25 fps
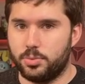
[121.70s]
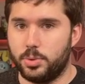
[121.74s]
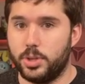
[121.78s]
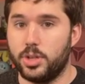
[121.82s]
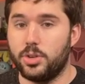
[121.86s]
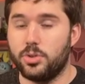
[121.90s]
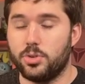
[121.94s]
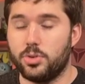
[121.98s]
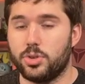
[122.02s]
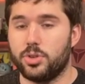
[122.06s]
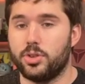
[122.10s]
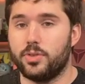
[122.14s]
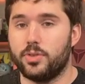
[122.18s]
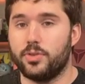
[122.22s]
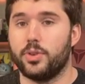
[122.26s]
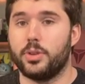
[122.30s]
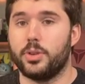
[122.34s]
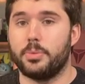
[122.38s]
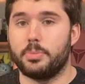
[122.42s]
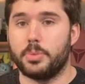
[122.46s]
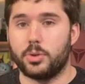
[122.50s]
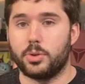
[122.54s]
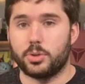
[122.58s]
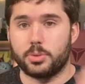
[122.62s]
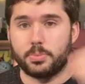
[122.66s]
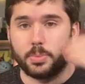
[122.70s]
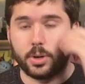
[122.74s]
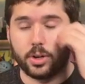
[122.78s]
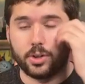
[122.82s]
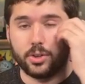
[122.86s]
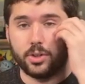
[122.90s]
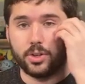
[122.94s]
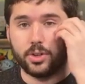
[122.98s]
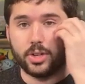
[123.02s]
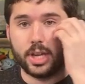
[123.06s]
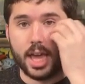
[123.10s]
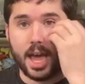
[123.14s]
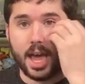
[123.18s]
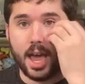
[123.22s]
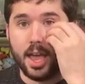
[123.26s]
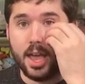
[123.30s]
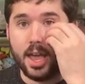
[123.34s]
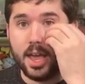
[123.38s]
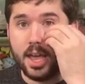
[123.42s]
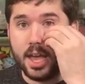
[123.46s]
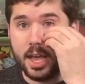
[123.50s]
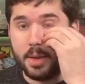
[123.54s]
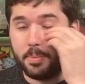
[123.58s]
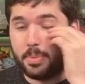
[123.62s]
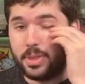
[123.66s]
what you should for the most part look at,
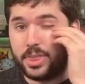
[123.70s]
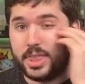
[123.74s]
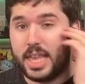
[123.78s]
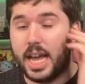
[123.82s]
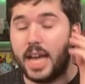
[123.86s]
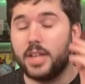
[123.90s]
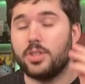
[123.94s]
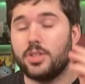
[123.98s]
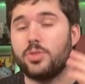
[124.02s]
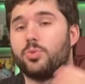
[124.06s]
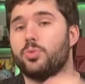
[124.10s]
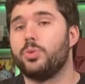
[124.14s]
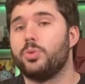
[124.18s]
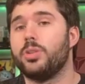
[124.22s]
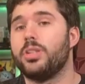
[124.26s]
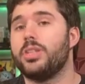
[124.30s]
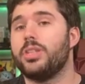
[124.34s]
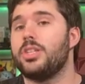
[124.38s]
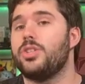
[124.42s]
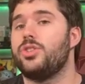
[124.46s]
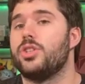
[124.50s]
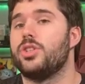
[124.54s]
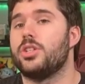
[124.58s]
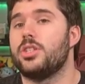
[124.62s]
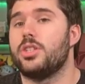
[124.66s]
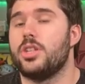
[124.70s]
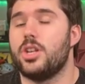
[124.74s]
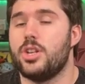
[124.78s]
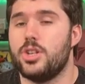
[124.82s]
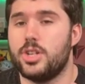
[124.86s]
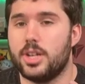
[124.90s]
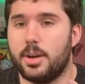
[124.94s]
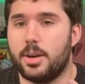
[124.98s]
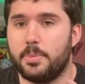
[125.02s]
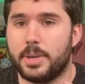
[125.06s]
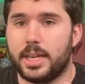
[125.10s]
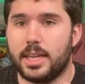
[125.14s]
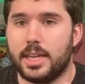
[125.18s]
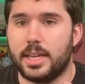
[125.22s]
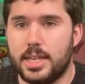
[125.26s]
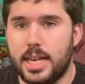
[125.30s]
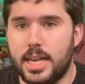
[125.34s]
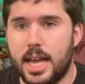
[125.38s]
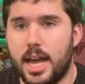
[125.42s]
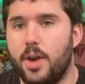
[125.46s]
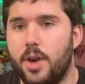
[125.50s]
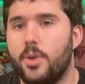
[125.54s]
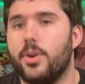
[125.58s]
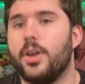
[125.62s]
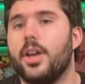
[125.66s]
but that's really just dumbing it
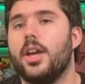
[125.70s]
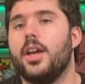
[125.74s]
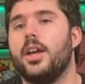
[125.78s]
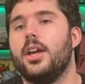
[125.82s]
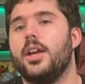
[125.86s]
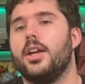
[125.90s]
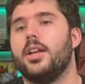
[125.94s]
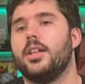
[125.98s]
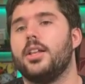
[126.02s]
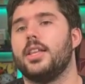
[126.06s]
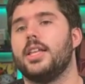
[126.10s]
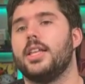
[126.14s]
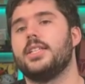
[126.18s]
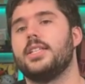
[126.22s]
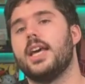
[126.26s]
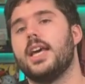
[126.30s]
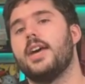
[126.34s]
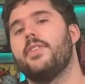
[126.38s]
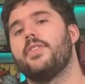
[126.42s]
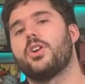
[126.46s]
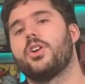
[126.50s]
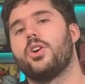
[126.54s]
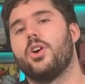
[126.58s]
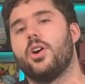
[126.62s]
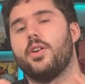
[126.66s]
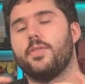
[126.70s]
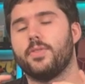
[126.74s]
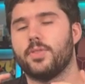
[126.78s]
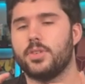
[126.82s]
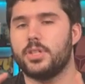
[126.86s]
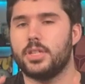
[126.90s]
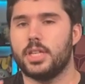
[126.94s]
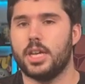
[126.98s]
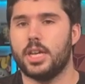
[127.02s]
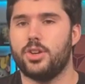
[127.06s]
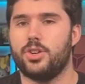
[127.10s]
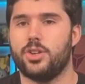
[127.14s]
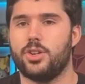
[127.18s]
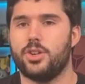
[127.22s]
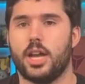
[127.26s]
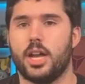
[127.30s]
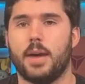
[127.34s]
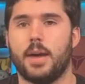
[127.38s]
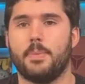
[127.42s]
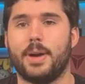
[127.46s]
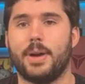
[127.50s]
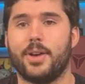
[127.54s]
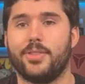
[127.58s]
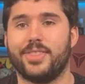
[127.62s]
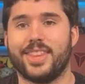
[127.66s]
down. Let's have a conversation
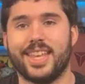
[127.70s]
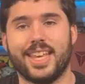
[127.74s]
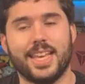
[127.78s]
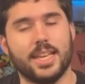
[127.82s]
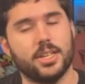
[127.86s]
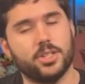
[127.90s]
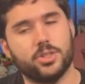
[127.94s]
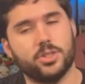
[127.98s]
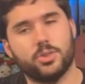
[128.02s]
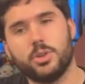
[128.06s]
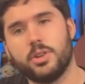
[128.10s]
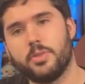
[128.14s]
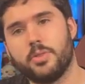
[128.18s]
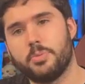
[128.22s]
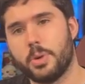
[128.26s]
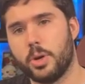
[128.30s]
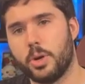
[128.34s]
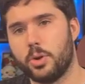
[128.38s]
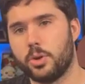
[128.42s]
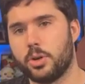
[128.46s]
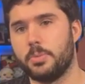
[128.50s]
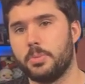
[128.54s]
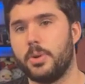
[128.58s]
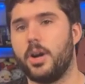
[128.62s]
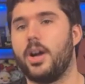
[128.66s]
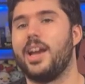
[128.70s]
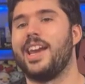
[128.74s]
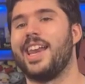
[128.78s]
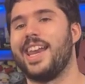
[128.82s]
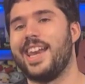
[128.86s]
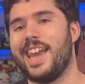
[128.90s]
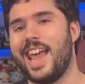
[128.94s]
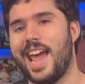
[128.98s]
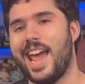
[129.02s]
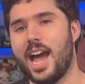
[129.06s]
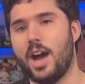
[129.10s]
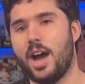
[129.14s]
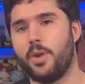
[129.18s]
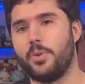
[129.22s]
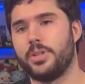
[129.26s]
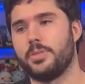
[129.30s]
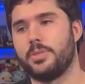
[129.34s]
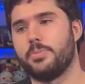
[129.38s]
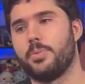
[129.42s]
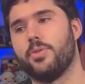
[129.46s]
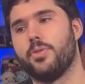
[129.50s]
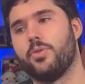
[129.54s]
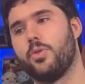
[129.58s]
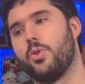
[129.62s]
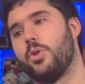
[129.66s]
about the history of Pokemon and how it's
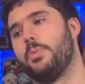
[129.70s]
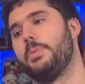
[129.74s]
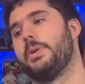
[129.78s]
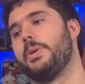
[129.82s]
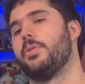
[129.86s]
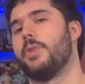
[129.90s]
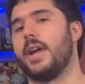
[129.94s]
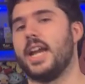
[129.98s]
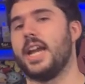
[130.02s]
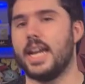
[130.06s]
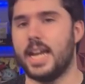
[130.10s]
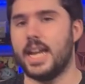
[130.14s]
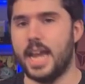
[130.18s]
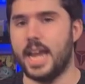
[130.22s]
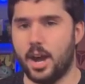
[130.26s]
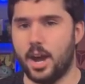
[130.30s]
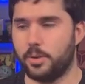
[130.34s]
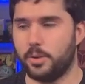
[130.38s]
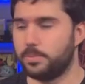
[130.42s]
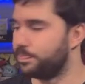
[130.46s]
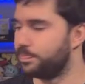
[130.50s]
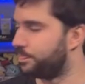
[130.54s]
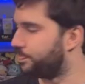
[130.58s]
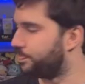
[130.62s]
performing right now.